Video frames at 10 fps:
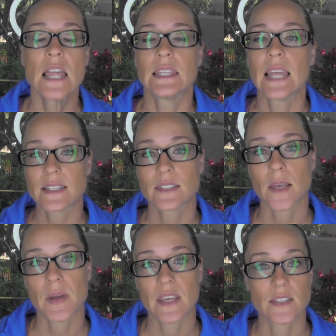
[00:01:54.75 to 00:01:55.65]
Let
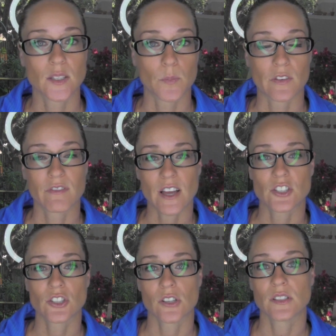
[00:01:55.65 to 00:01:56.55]
somebody that's a
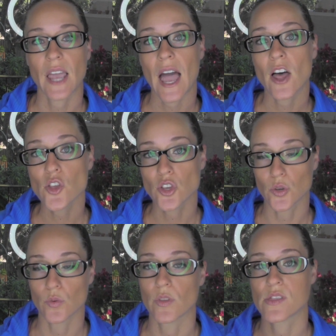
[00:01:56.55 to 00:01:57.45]
professional tell
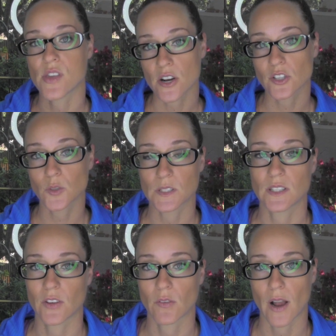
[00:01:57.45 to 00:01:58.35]
you their
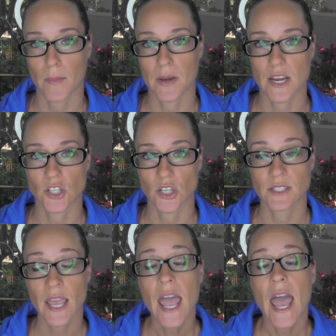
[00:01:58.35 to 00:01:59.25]
specific
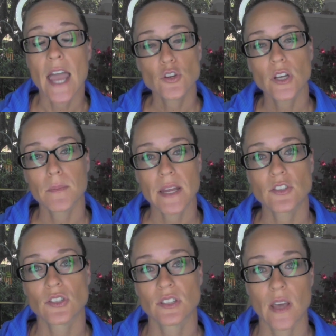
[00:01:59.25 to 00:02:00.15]
recommendations, and you can
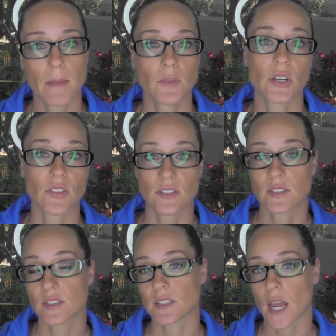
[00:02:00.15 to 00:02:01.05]
mention to them, look, this
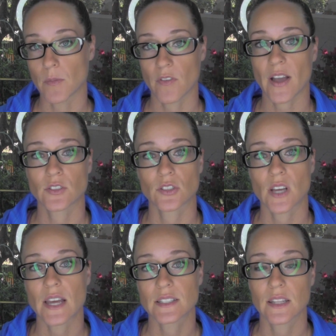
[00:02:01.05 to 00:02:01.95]
is the type of
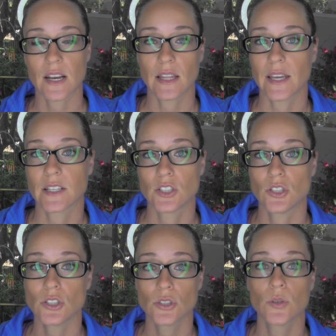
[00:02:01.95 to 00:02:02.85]
exercising that I like to
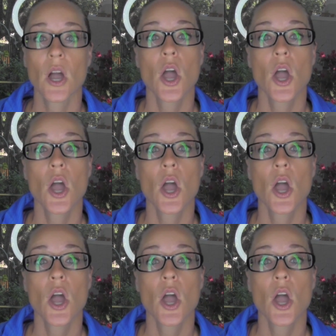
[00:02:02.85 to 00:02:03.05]
do.